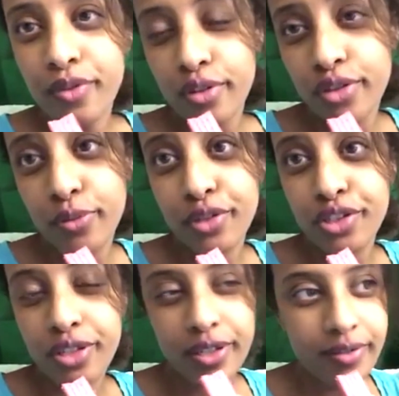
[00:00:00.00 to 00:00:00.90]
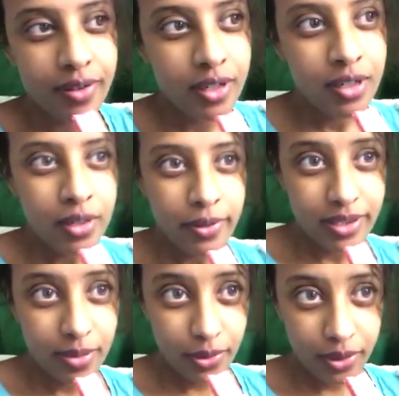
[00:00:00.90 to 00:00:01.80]
so I'm just chilling with
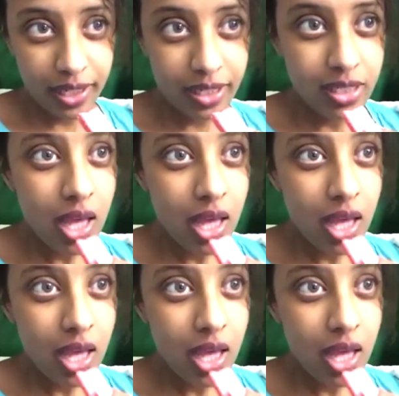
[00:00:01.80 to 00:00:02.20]
some cookies.